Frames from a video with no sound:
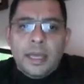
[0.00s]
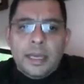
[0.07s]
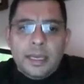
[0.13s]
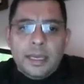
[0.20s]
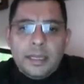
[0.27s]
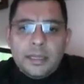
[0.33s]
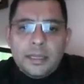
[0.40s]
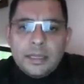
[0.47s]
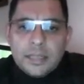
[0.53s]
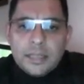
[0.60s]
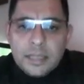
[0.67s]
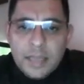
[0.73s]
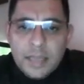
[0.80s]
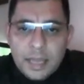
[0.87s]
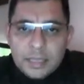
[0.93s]
in this
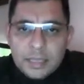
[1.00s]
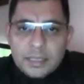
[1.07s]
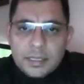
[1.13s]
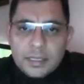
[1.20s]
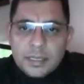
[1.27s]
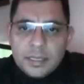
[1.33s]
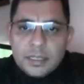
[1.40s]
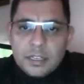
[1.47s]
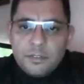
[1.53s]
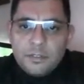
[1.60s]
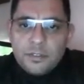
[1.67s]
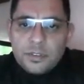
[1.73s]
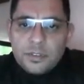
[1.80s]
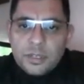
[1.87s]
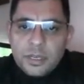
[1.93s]
analysis, if
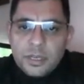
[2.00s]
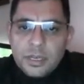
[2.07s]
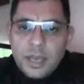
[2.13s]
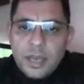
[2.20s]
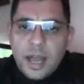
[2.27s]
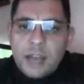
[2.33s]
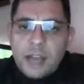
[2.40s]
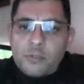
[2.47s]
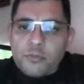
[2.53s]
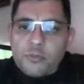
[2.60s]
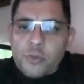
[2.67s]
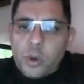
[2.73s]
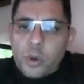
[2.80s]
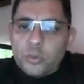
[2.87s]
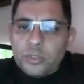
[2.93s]
you see, I
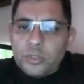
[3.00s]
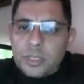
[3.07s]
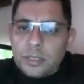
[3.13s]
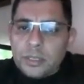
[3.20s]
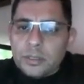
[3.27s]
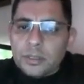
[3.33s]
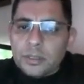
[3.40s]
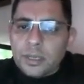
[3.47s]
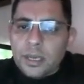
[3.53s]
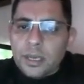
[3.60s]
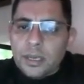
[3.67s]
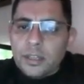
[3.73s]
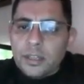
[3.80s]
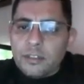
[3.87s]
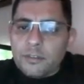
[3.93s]
wrote,
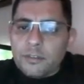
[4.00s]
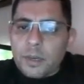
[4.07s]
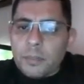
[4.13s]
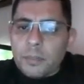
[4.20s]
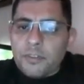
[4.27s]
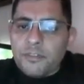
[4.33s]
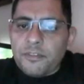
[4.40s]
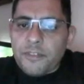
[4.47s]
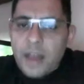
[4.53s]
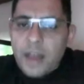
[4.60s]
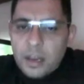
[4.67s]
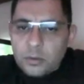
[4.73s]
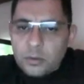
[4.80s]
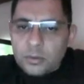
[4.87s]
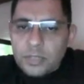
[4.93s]
okay, the verb
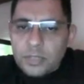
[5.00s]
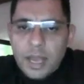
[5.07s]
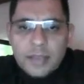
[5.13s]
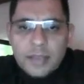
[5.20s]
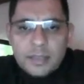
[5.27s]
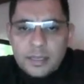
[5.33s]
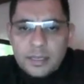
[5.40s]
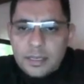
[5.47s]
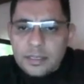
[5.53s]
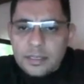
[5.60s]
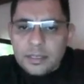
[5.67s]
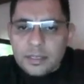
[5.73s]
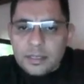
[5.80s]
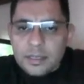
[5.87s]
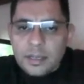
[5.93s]
found as it is
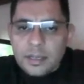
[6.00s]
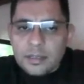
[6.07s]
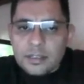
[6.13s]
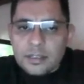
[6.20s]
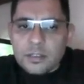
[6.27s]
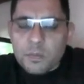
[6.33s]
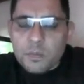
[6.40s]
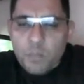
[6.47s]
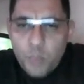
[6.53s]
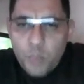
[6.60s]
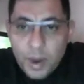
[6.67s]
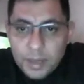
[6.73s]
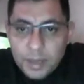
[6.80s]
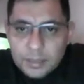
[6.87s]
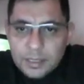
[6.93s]
in the sentence,
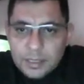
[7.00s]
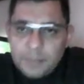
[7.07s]
but,